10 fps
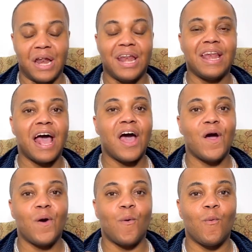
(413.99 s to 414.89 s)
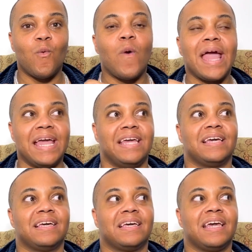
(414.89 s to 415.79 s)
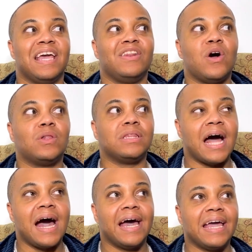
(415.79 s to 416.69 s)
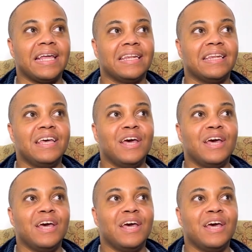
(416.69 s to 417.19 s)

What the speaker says: not wait in a line,